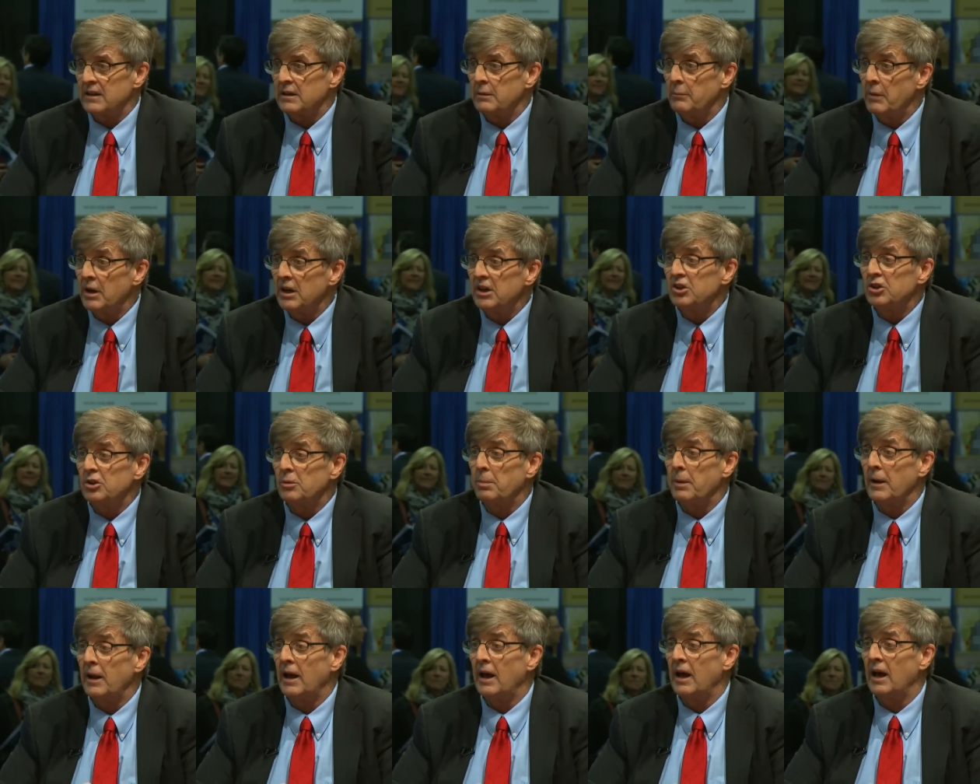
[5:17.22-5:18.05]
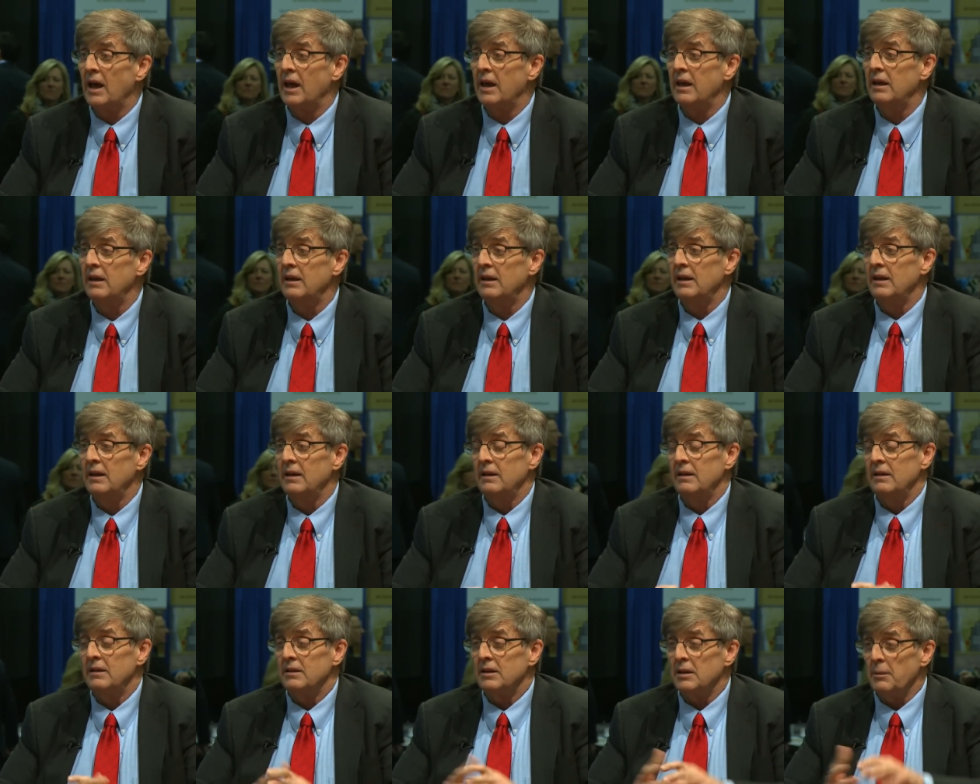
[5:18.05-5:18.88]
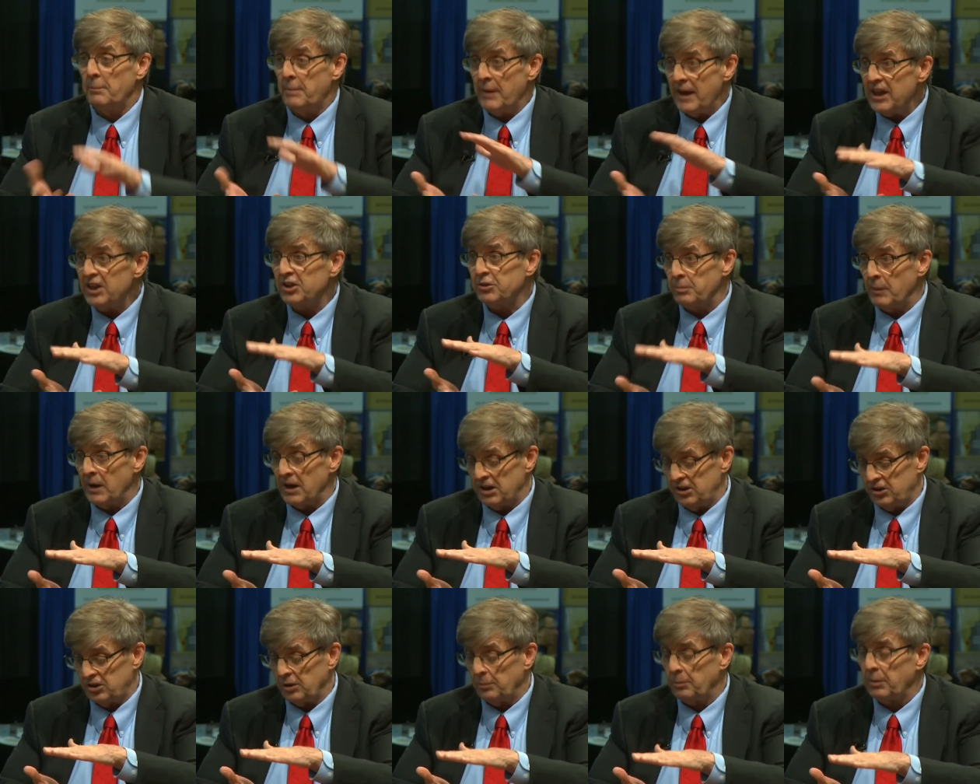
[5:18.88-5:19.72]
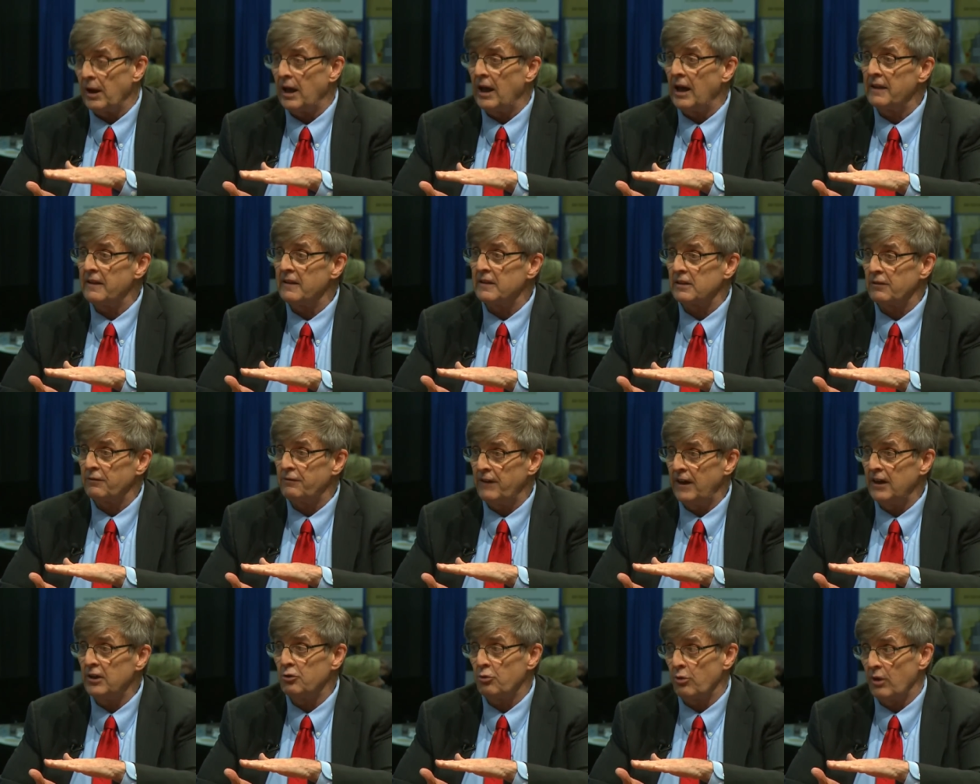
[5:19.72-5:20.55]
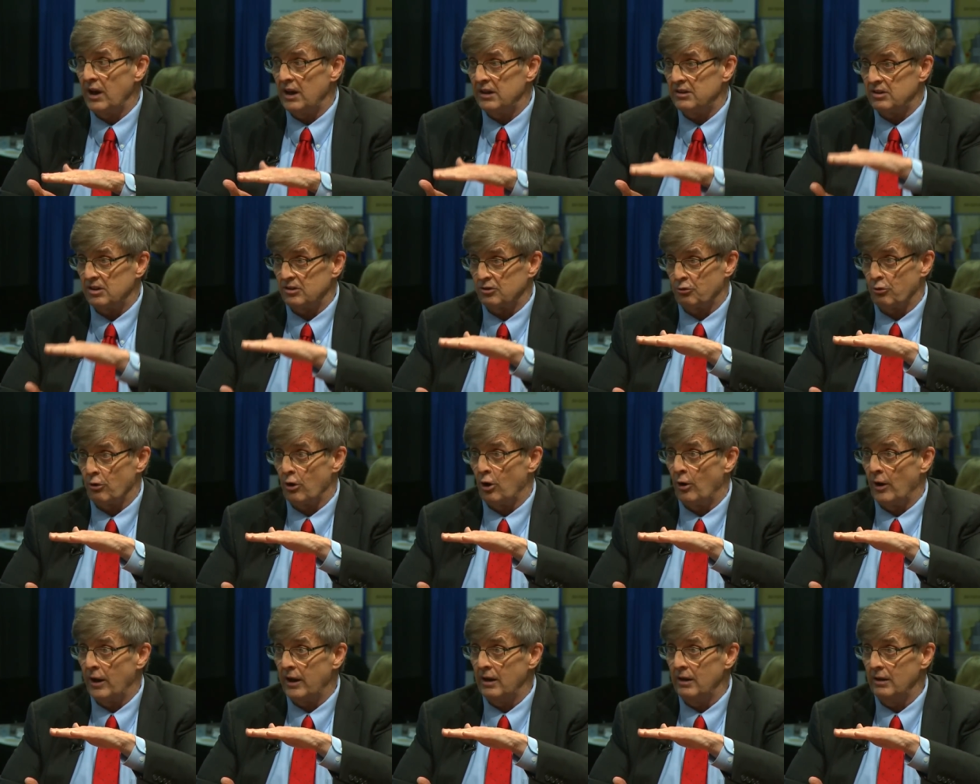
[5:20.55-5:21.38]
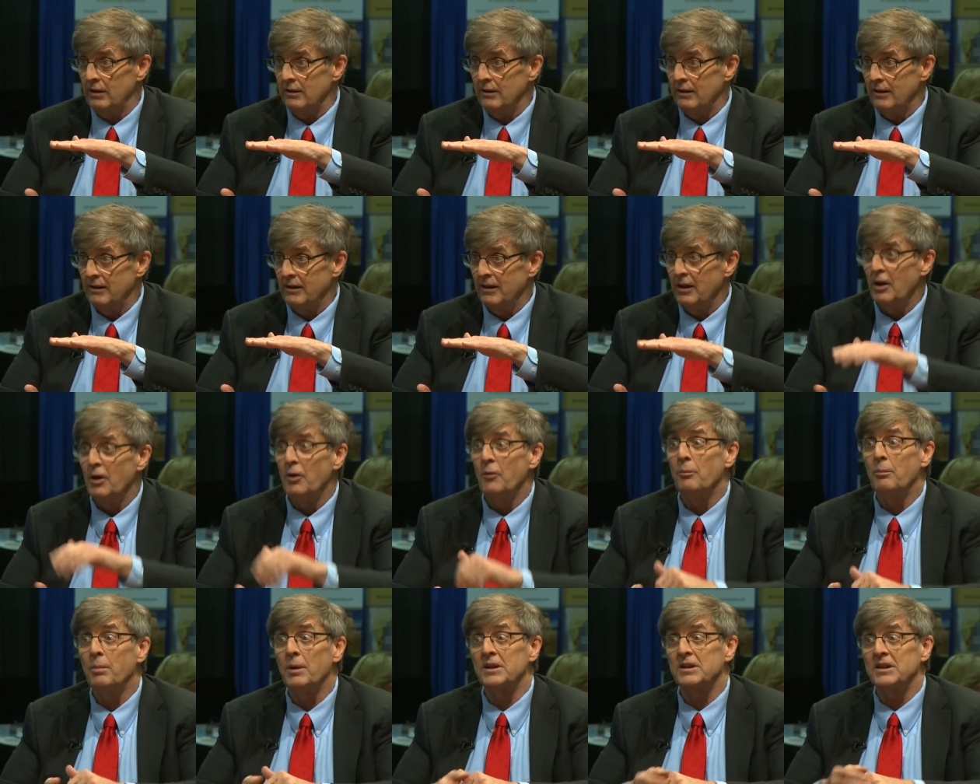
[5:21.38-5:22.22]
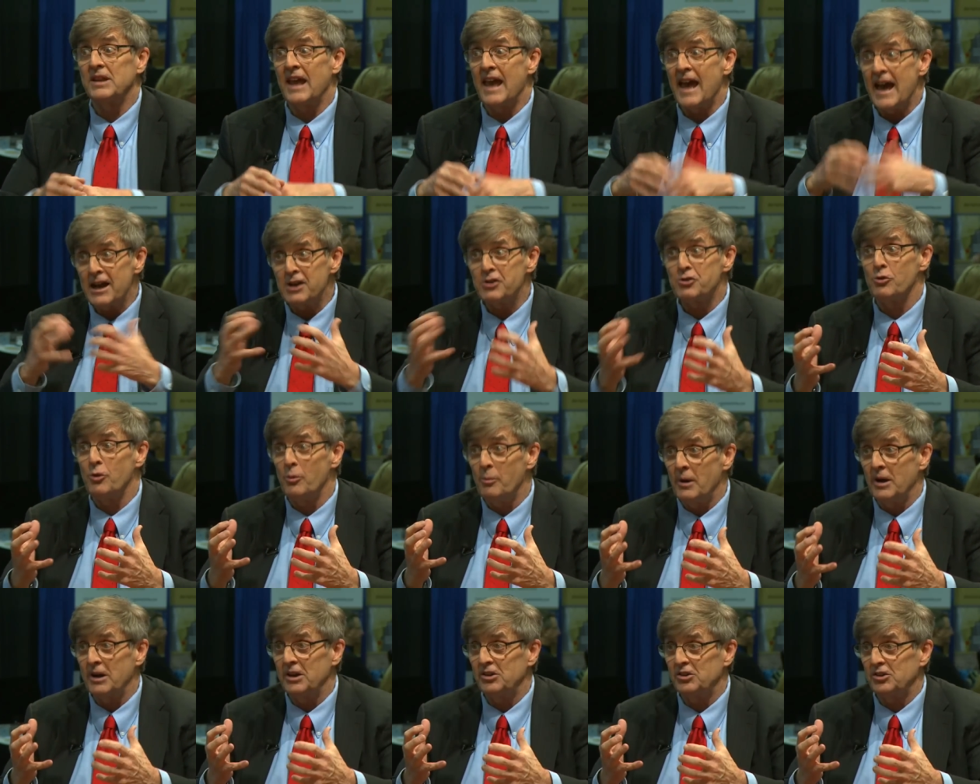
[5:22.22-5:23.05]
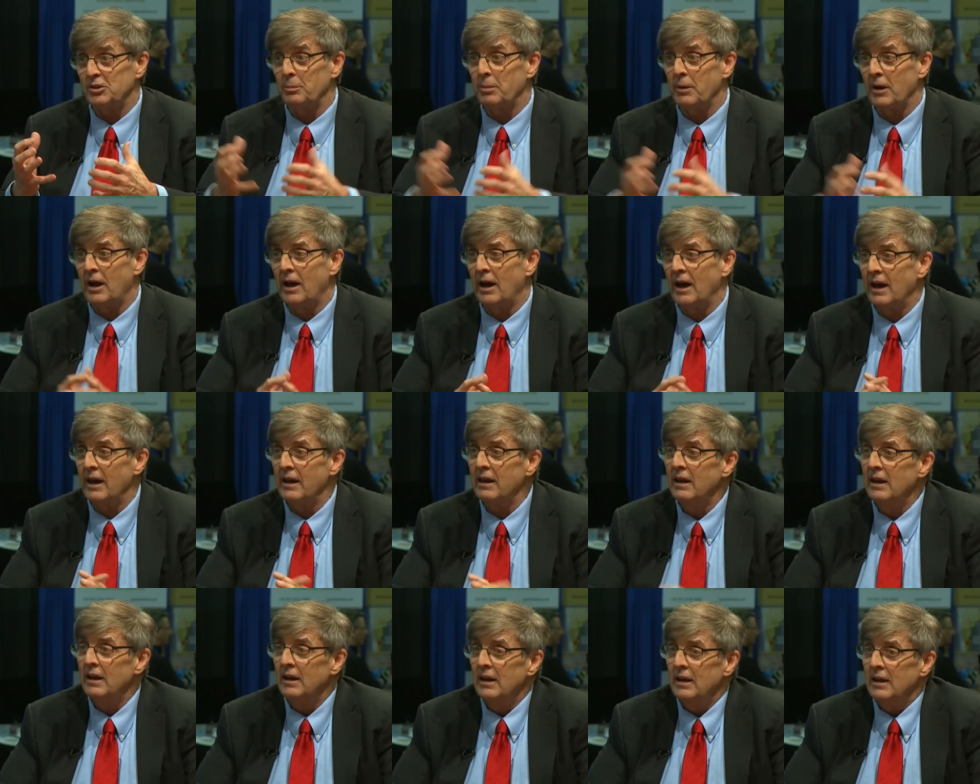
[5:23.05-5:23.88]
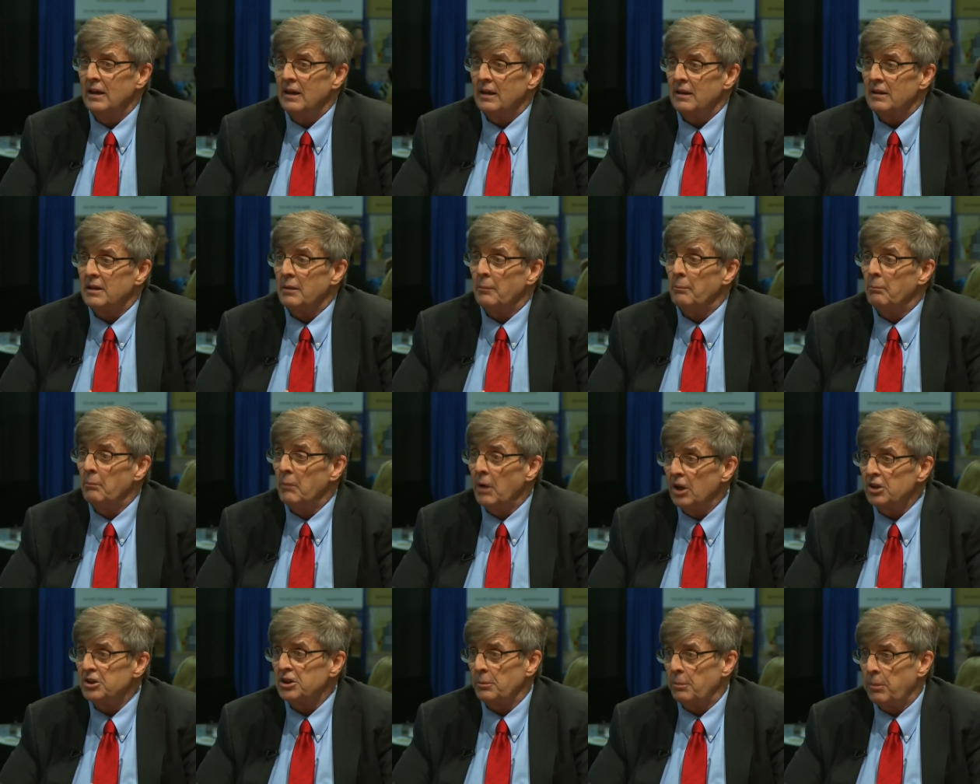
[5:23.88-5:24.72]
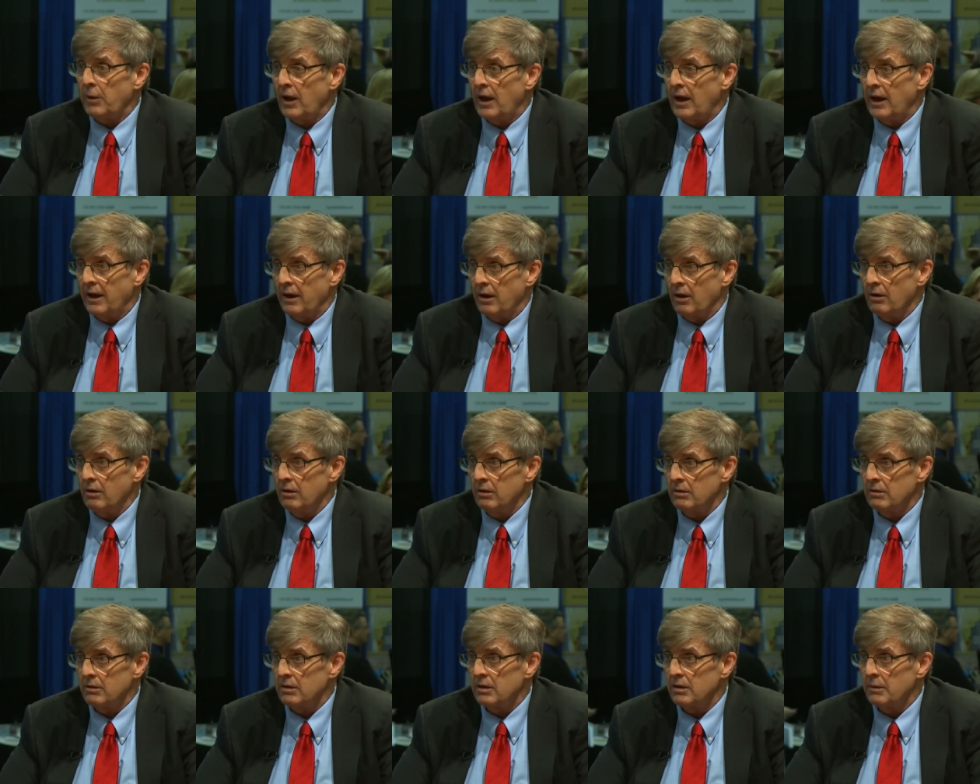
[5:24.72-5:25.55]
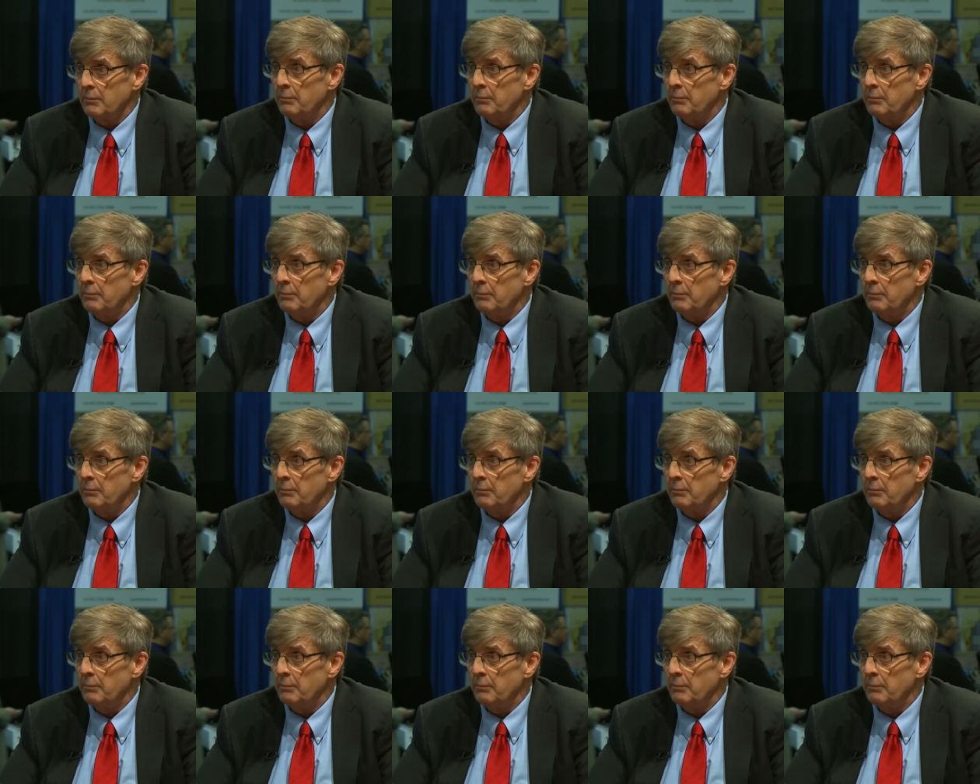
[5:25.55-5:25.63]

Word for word: the money supply the base money supply that the Fed creates is growing, but the actual money supply, the multiplier, the